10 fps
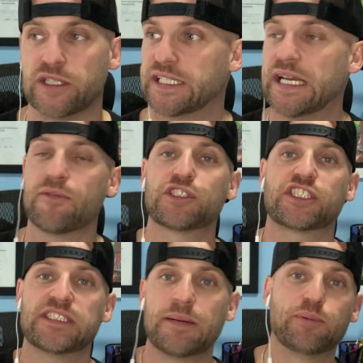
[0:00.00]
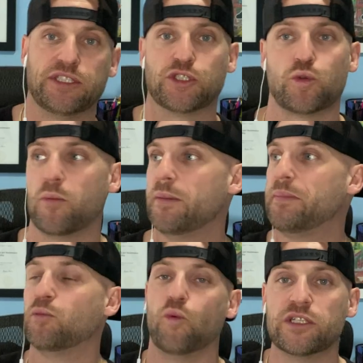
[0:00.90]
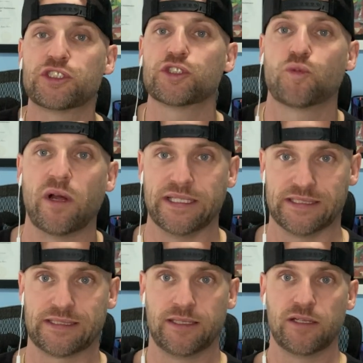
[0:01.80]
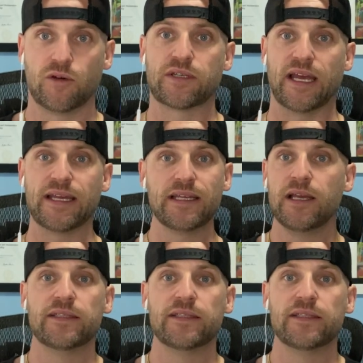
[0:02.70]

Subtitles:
I never slept with this woman, maybe once or twice, okay?